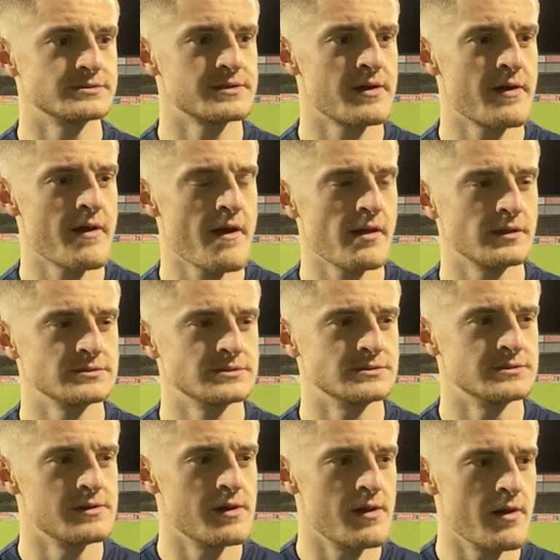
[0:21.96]
Yeah, and chat us
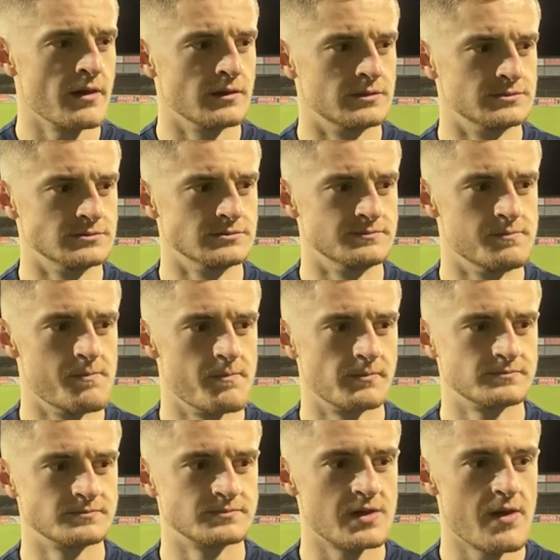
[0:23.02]
through the goal. Obviously, Josh
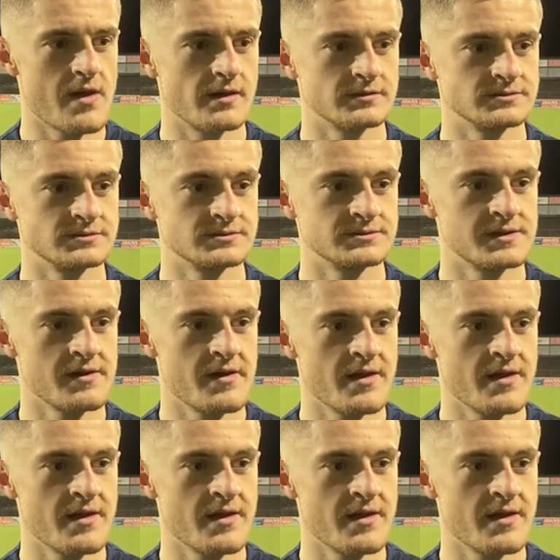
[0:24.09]
hits a lovely free kick,